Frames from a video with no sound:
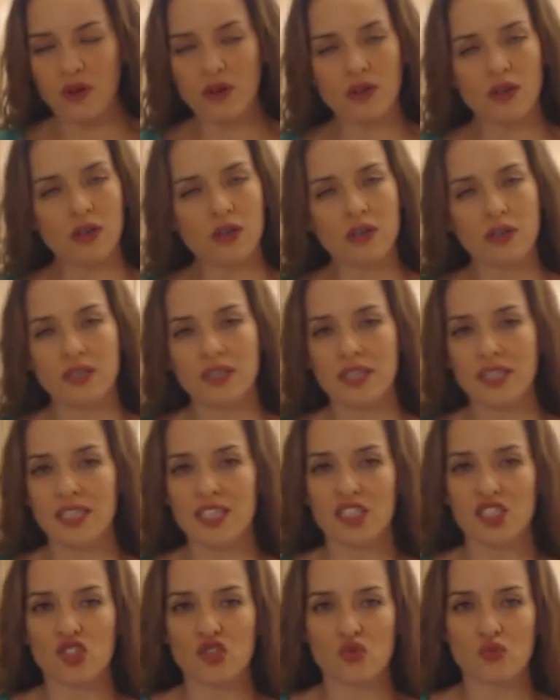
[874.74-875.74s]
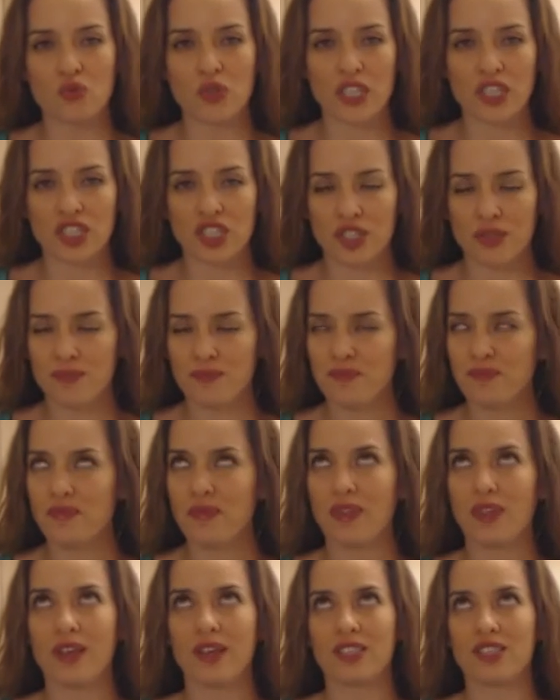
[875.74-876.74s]
Oh, it is rich,
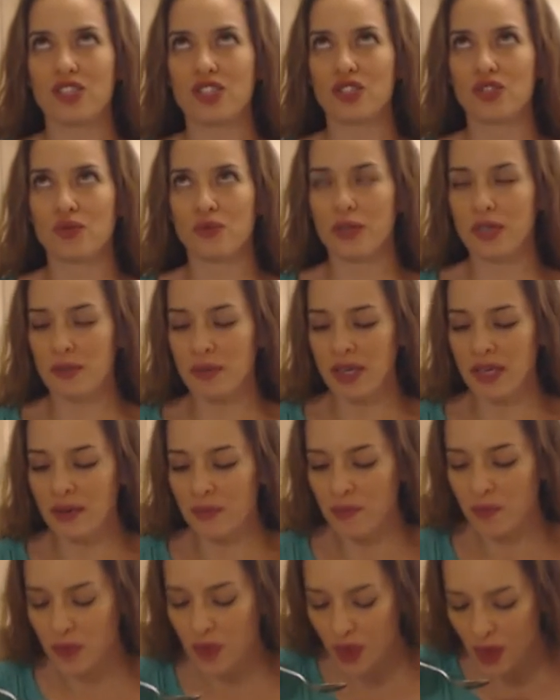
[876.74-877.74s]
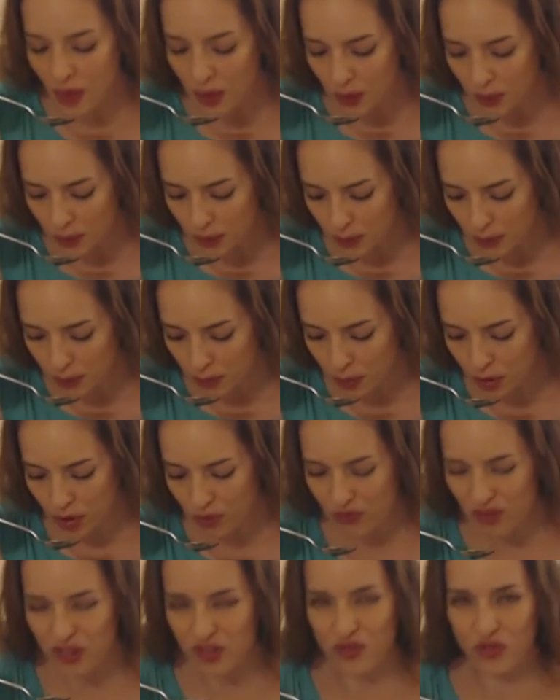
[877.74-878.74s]
it's dreamy.
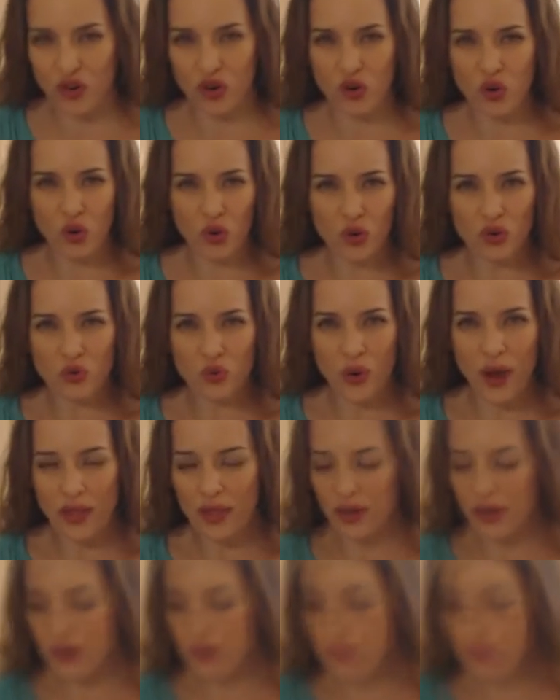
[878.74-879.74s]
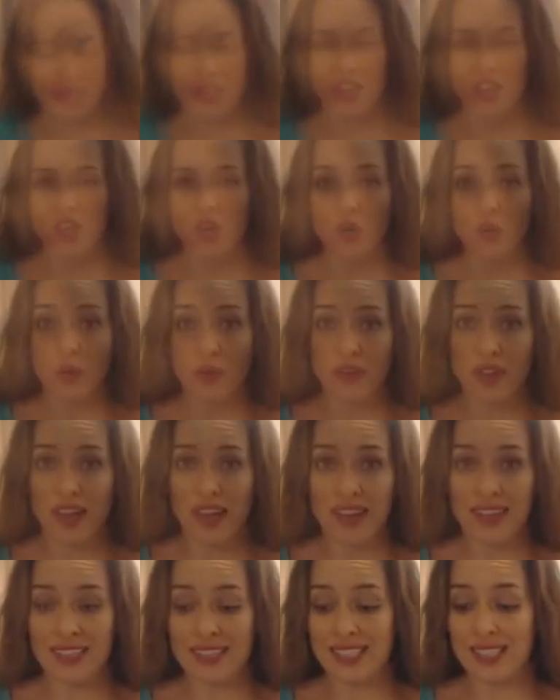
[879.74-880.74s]
Perfect for cold weather. We've
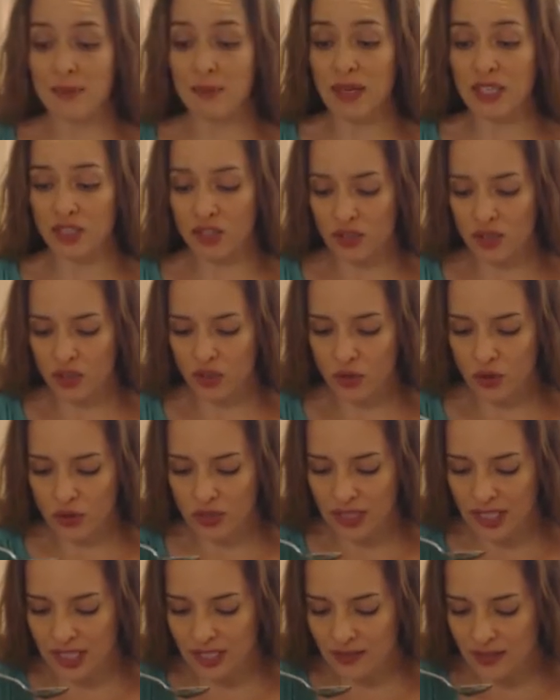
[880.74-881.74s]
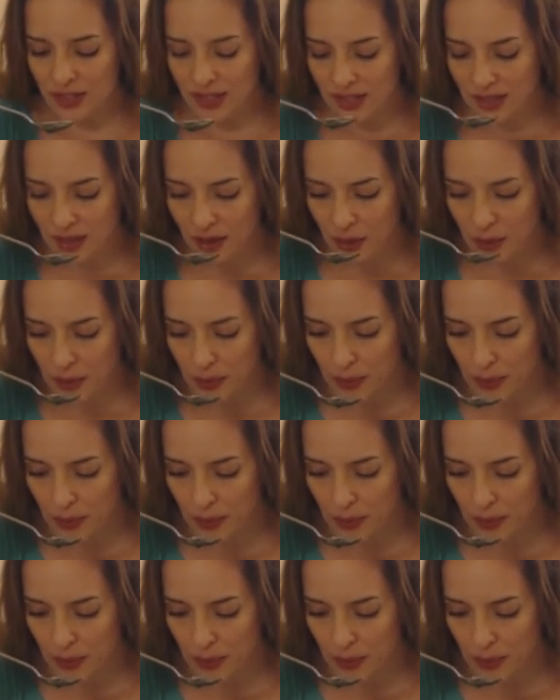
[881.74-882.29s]
had an especially cold evening.